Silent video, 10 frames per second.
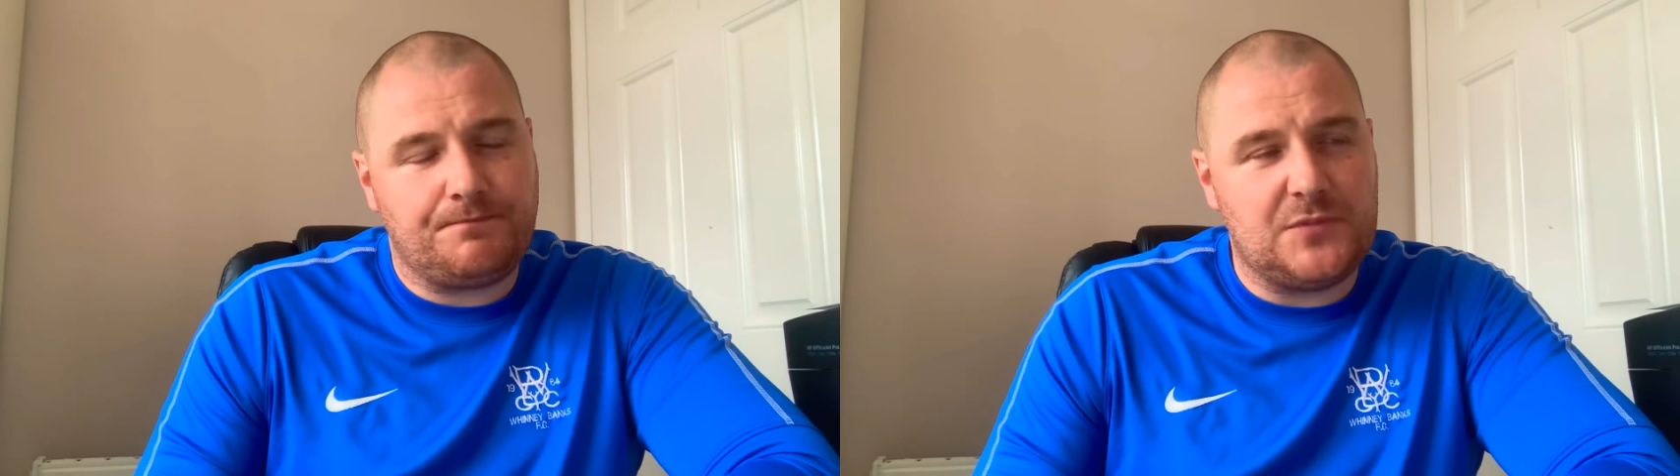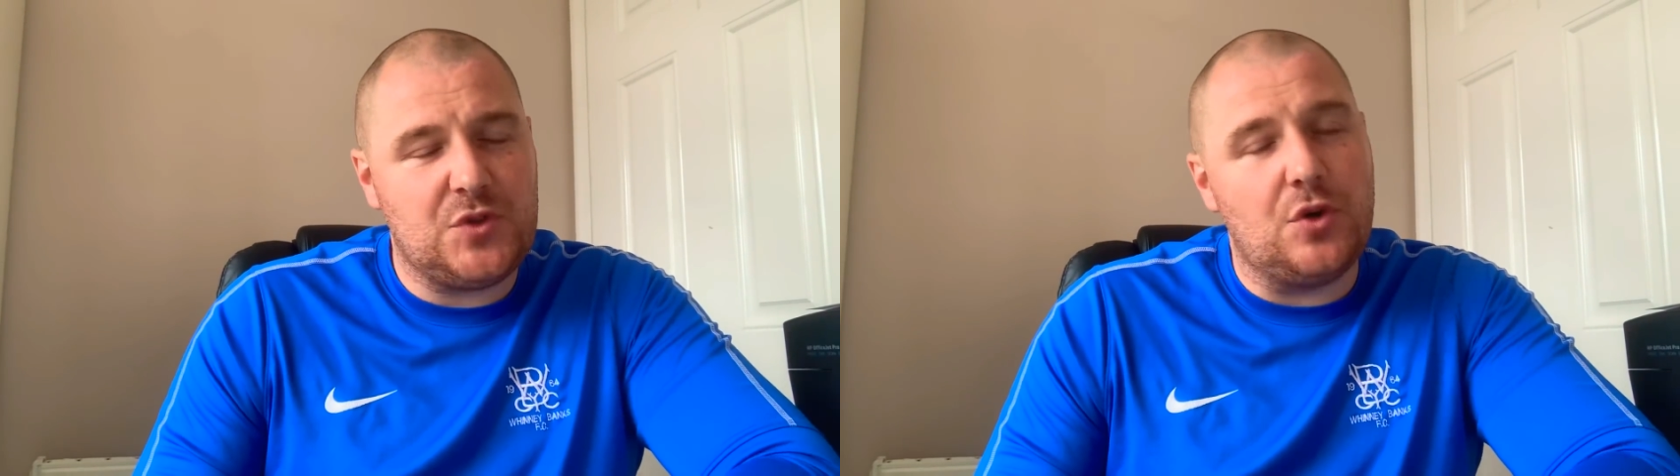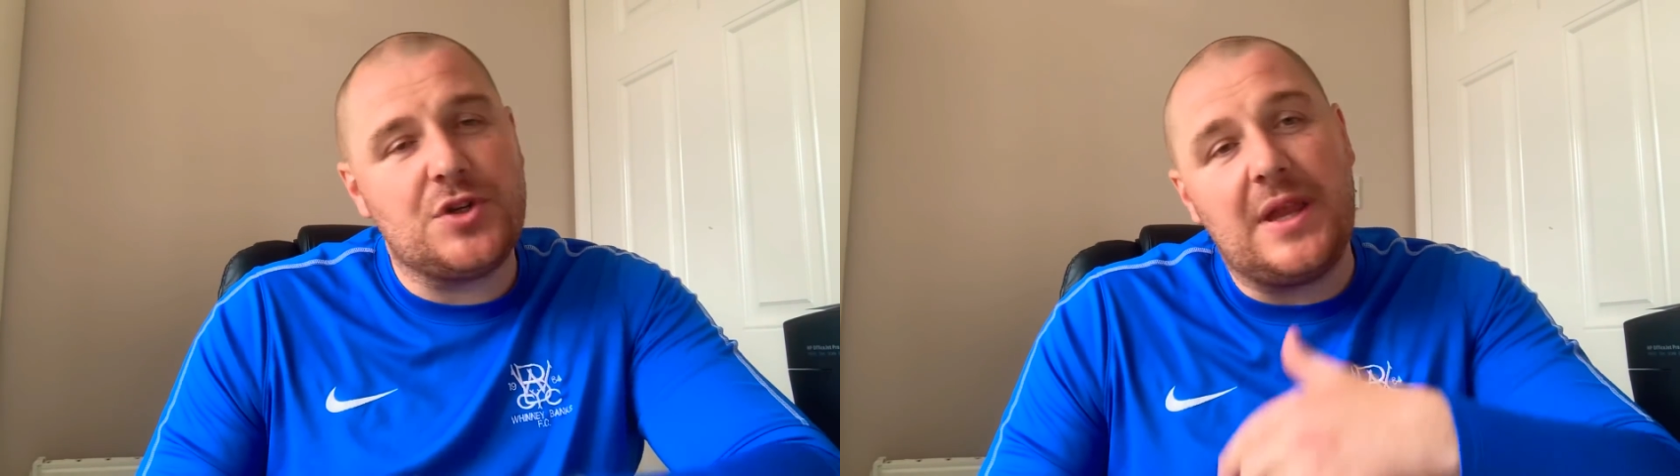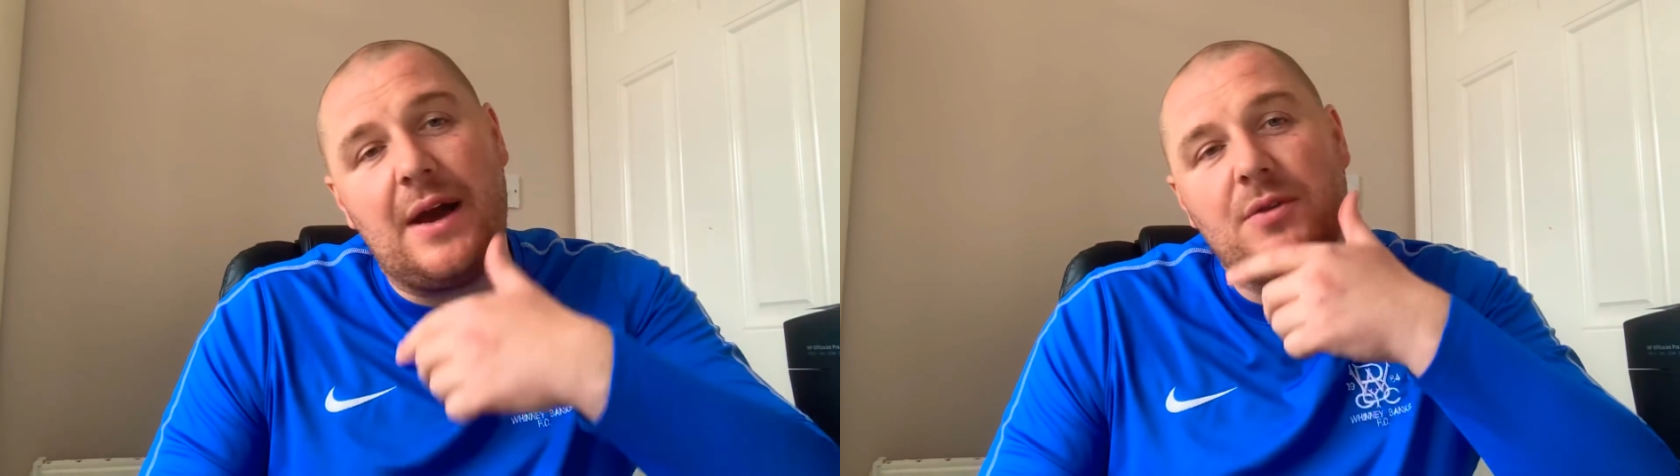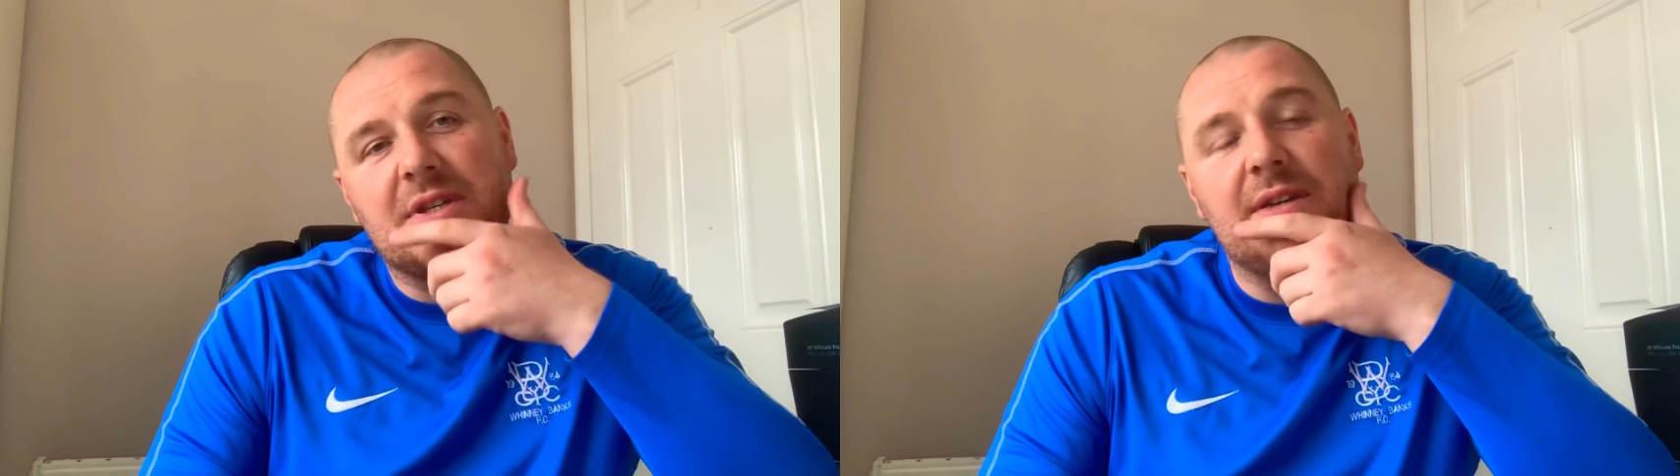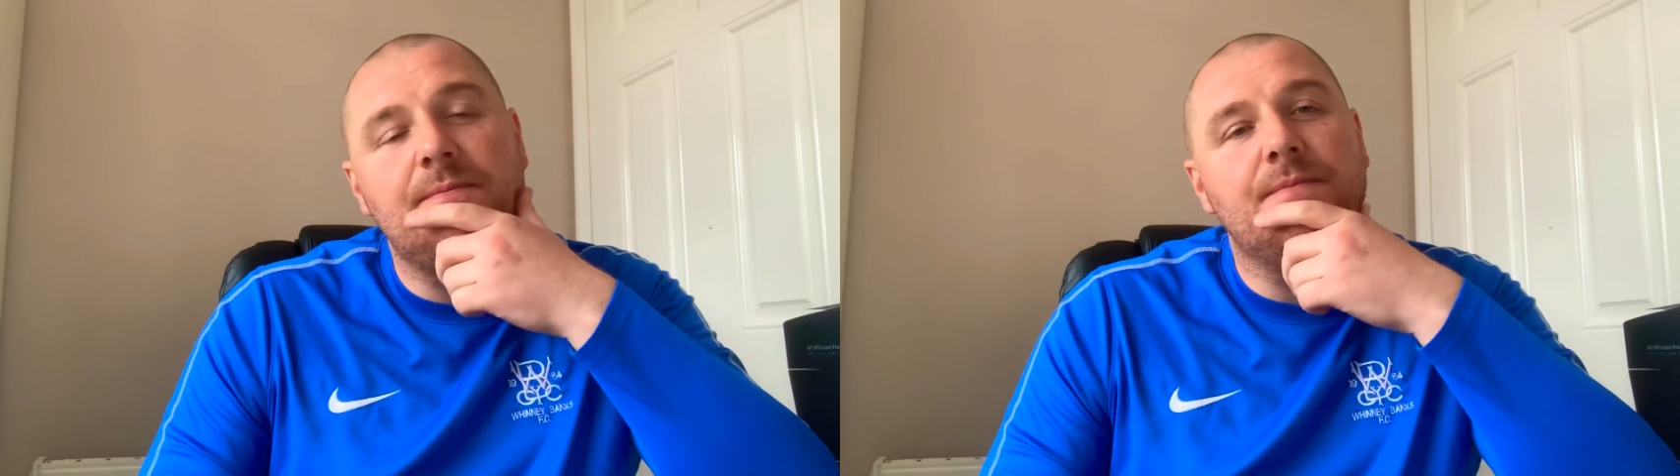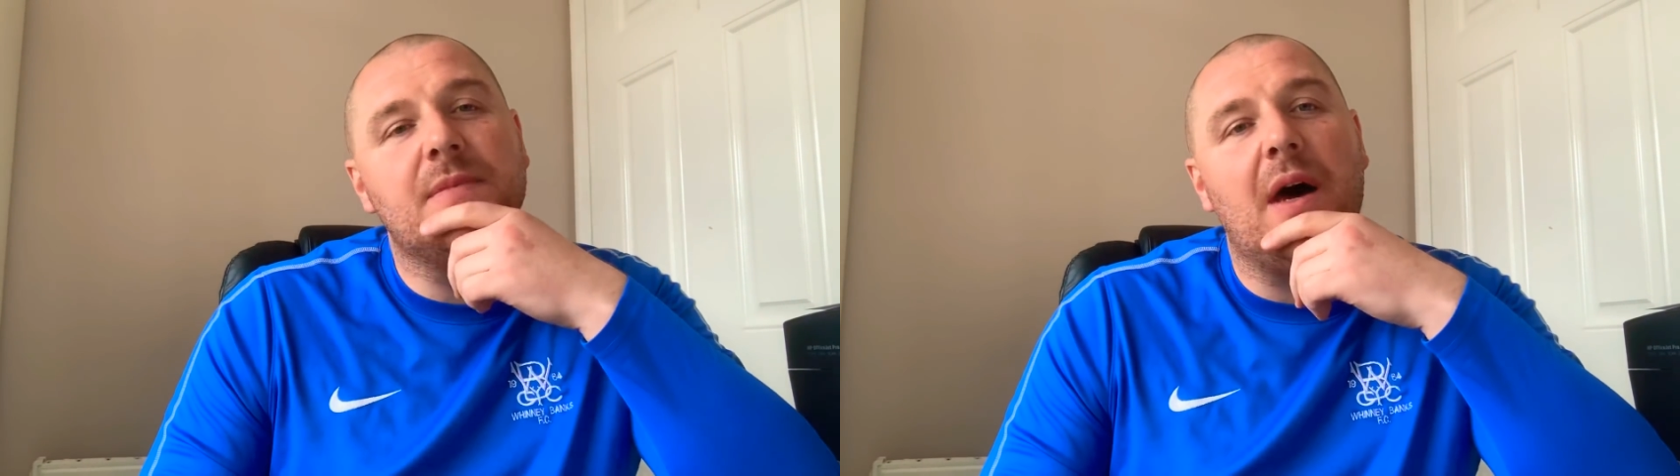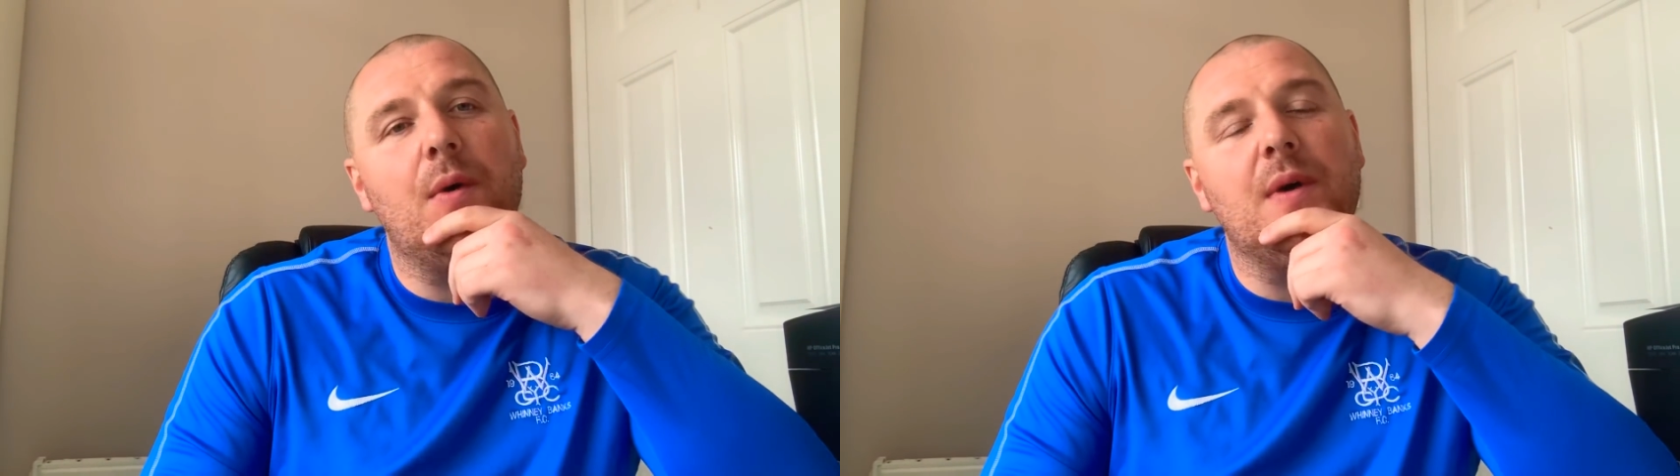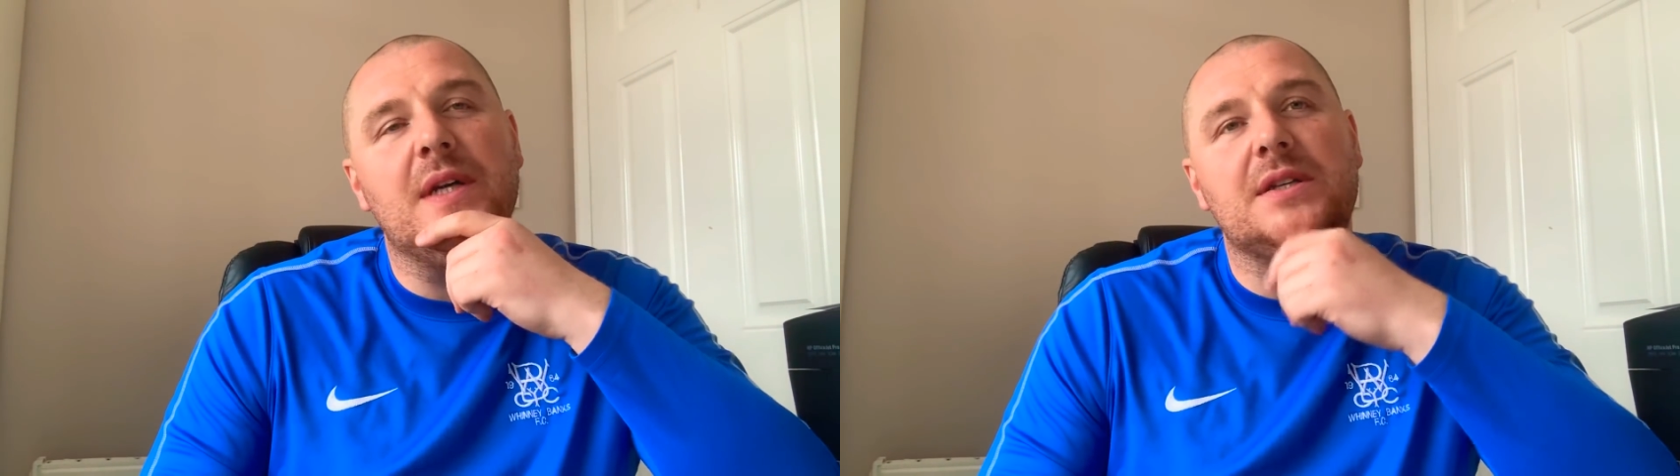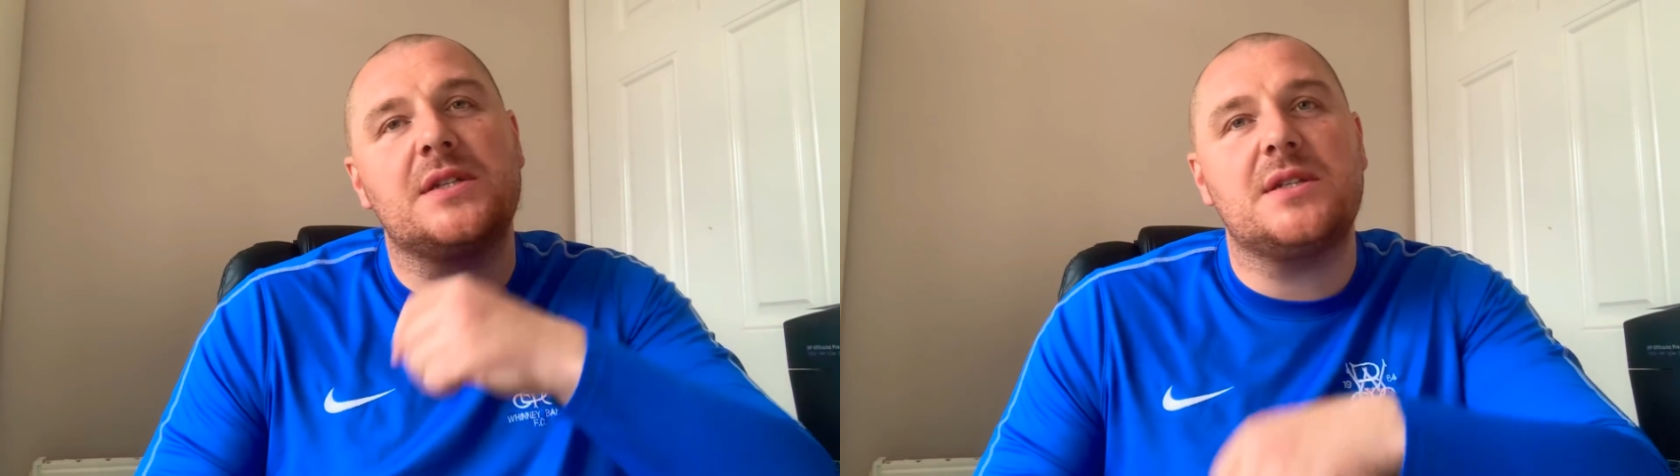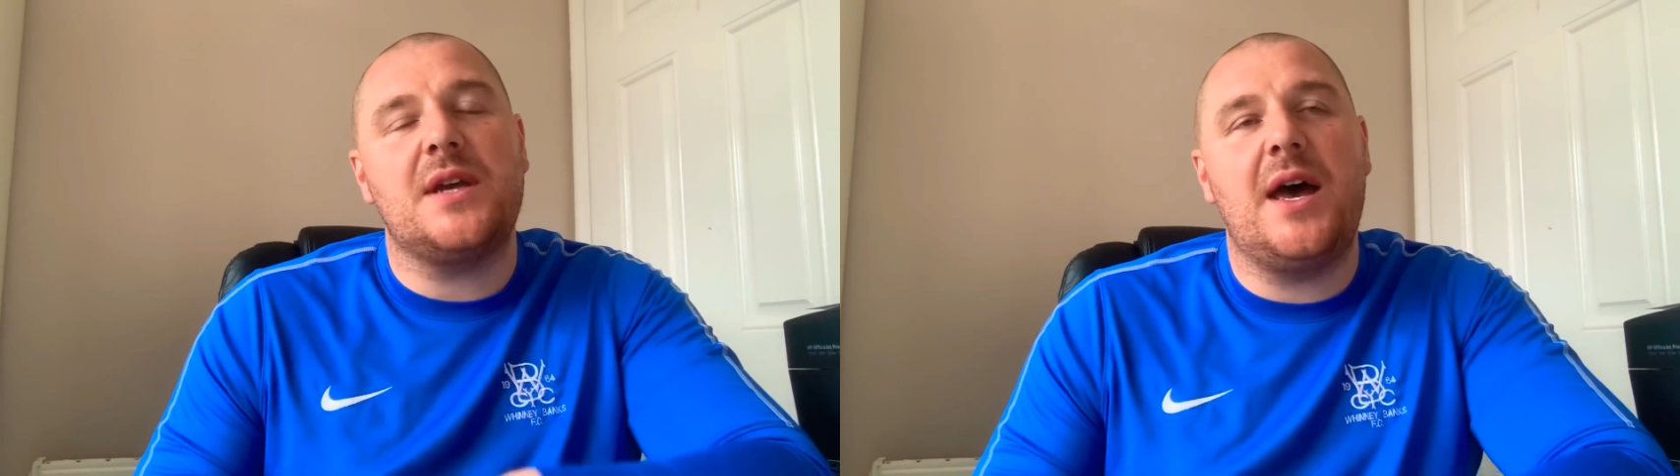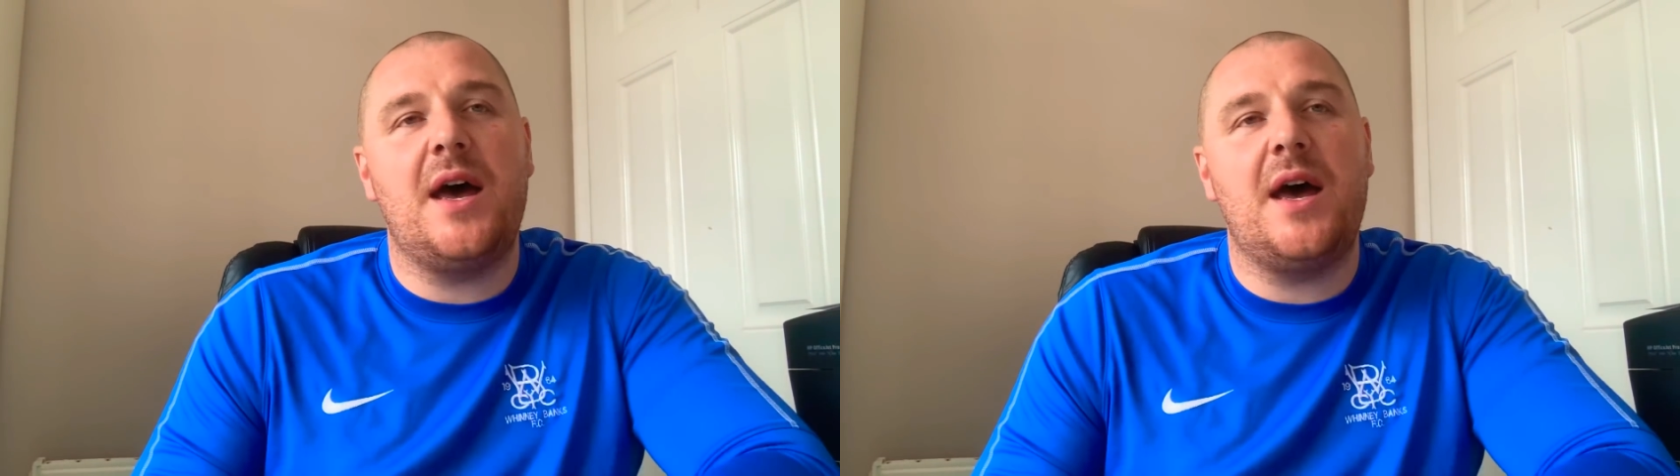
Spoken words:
social housing, that was